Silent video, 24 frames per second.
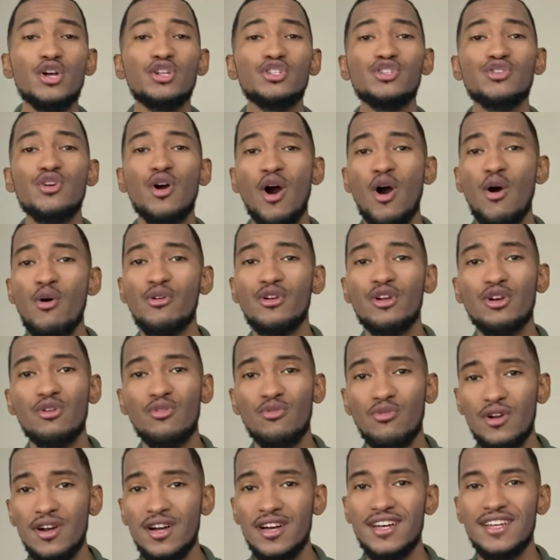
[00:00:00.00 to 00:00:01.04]
to hold a
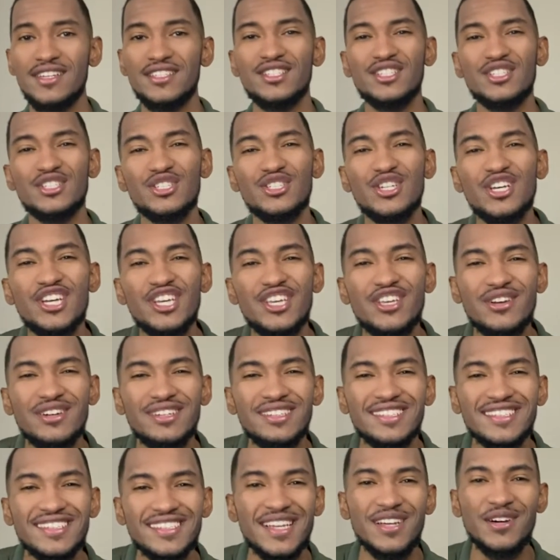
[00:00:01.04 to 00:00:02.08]
grudge to
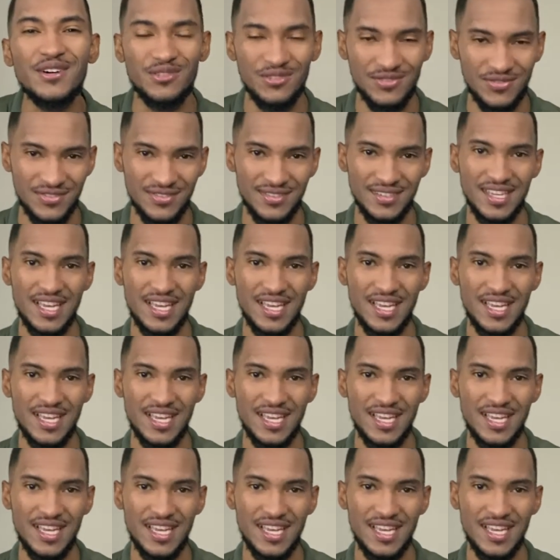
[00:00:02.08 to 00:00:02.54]
yourself?